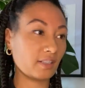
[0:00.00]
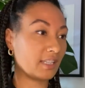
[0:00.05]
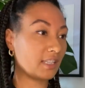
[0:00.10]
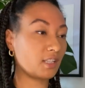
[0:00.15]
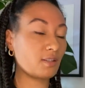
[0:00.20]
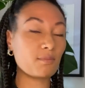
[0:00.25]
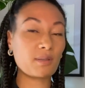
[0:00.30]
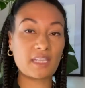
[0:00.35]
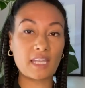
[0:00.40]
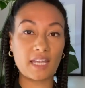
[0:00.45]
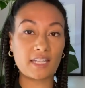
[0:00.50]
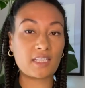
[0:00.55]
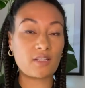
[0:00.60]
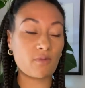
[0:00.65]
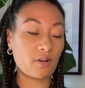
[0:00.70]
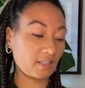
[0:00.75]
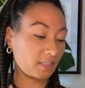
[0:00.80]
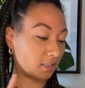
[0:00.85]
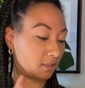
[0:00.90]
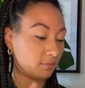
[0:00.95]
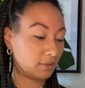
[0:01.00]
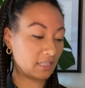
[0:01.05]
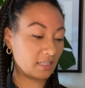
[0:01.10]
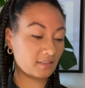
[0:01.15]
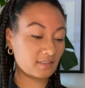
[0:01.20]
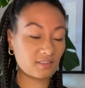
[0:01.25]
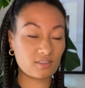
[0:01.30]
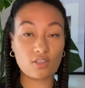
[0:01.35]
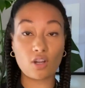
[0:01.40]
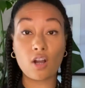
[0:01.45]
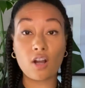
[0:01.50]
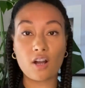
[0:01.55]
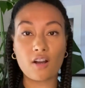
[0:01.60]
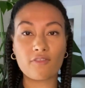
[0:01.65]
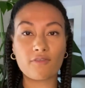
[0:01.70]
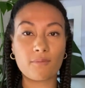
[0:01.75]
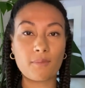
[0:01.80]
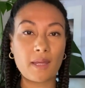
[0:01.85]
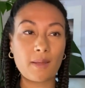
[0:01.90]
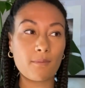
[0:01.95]
It can be anyone, it can be a
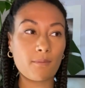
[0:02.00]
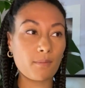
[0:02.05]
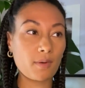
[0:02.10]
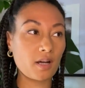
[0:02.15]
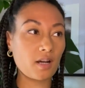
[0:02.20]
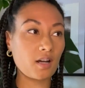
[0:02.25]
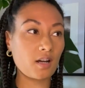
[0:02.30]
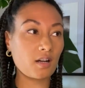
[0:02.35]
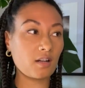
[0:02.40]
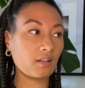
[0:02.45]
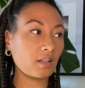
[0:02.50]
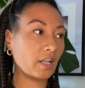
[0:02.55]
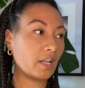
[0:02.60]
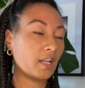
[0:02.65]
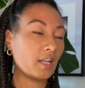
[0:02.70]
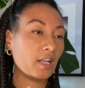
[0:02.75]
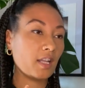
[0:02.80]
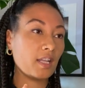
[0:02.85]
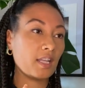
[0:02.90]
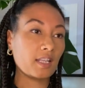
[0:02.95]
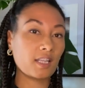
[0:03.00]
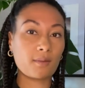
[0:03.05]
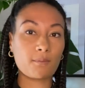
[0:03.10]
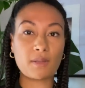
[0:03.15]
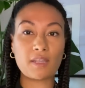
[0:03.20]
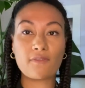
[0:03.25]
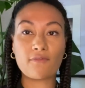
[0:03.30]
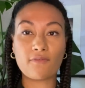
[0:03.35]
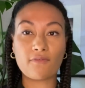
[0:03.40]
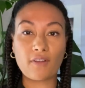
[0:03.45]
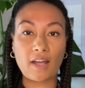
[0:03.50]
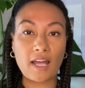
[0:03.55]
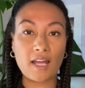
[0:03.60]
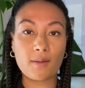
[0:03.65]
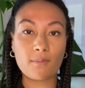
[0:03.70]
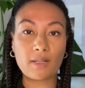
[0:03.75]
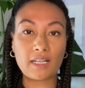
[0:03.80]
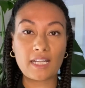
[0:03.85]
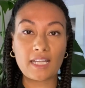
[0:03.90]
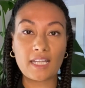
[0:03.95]
staff member, it can be
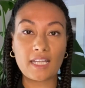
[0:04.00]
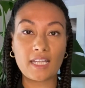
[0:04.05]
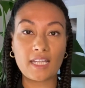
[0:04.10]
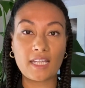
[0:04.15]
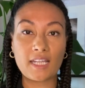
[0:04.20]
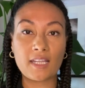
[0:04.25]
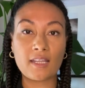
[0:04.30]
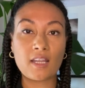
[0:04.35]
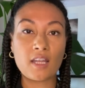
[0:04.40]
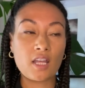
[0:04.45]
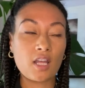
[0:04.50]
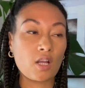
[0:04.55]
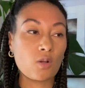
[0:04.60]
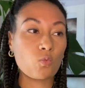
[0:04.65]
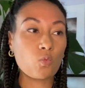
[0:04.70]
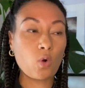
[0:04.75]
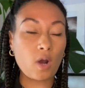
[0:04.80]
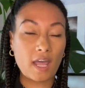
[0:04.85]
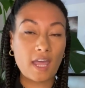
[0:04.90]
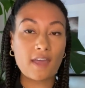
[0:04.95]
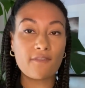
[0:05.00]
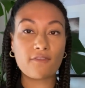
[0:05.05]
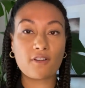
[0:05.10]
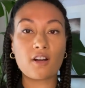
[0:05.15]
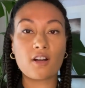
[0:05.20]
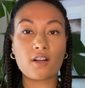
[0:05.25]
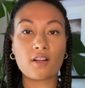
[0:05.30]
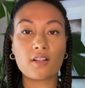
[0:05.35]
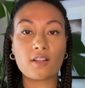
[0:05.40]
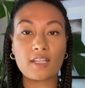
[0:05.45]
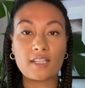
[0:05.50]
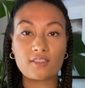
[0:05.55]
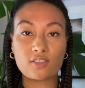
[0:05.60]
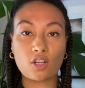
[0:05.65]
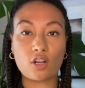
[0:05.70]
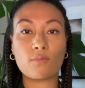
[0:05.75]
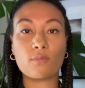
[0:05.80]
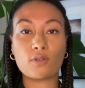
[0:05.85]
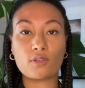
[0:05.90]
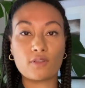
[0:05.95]
family, whatever
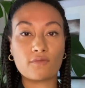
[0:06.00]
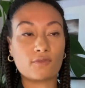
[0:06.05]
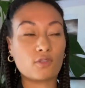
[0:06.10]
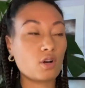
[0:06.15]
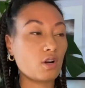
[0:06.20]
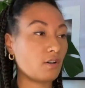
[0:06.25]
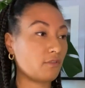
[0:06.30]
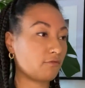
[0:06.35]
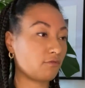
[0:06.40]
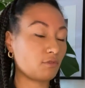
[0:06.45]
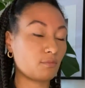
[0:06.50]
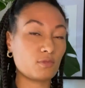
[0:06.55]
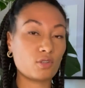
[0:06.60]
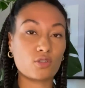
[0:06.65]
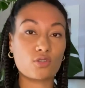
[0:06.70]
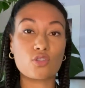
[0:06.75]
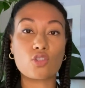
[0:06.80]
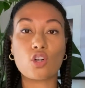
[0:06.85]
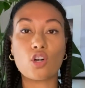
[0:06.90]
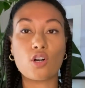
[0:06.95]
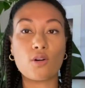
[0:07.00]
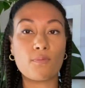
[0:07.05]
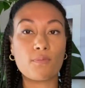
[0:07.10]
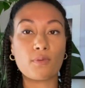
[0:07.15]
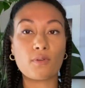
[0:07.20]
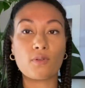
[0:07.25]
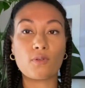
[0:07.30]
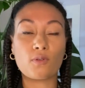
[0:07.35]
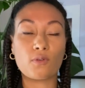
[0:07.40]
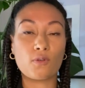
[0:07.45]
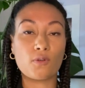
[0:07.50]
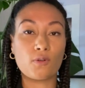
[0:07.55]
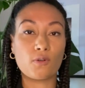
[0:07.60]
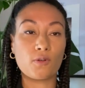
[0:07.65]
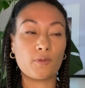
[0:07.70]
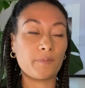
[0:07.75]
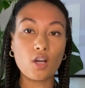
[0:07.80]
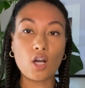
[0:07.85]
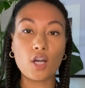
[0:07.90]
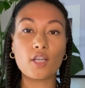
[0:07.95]
example you've got from your job or
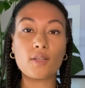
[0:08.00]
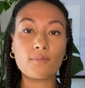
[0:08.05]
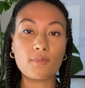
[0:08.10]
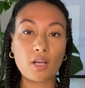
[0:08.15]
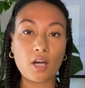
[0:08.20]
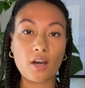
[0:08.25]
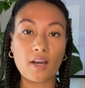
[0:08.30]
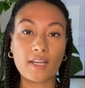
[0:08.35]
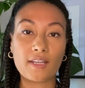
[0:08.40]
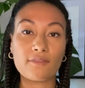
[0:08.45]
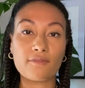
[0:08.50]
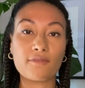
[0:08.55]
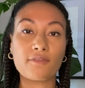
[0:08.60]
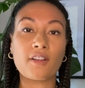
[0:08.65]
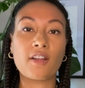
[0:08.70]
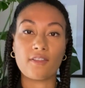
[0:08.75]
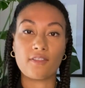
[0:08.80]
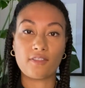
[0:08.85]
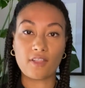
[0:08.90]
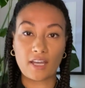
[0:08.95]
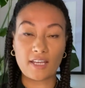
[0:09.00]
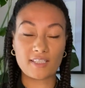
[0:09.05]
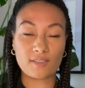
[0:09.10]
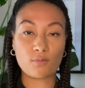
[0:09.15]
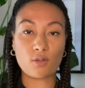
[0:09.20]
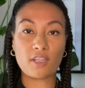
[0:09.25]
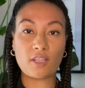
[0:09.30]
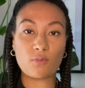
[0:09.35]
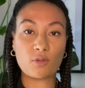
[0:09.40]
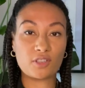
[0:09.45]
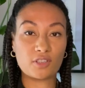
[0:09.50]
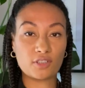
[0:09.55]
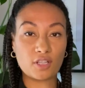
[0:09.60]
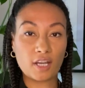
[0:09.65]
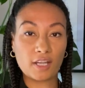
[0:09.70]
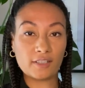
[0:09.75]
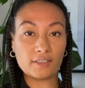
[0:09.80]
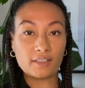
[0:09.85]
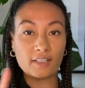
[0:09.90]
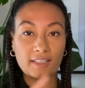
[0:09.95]
home life. That is what they want to know.